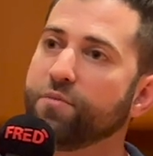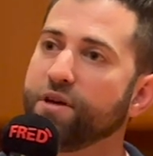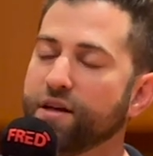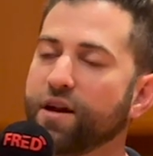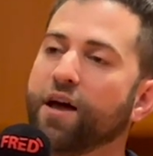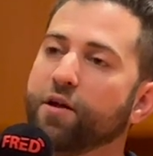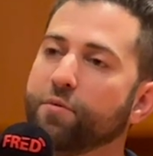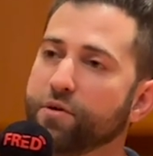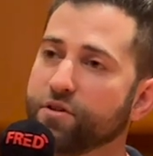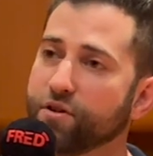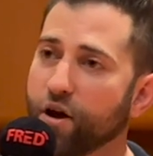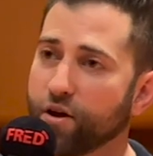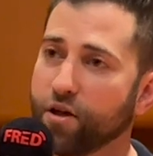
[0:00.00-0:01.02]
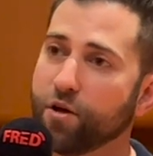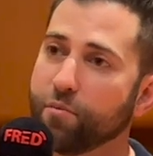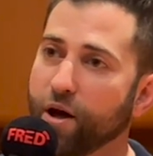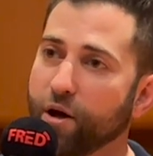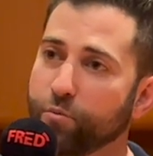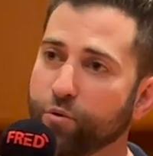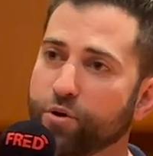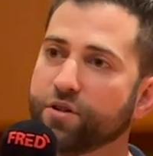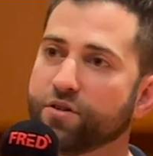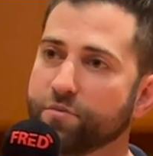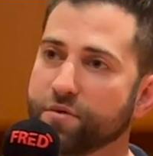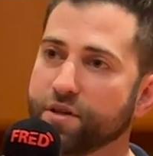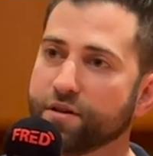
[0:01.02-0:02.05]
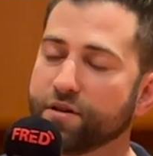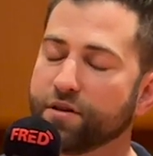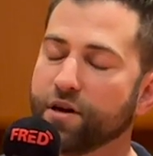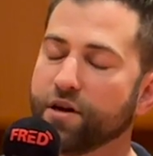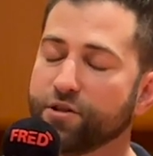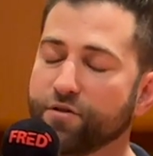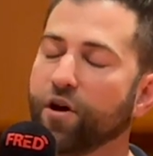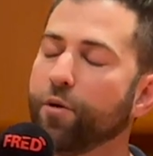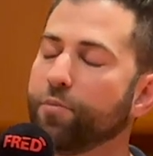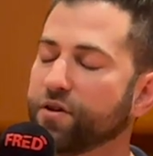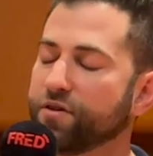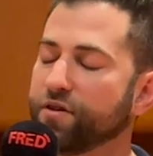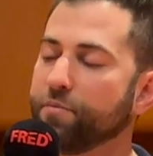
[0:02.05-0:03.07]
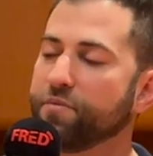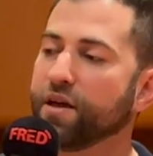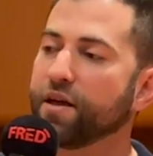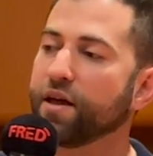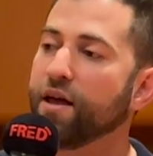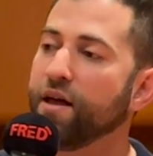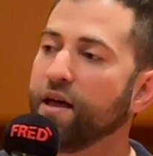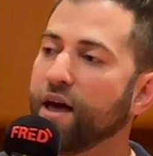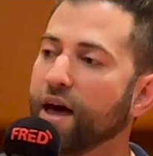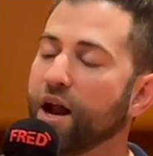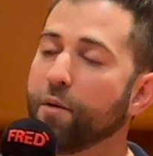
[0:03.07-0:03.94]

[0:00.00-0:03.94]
he and I had been talking about putting something, developing something, and I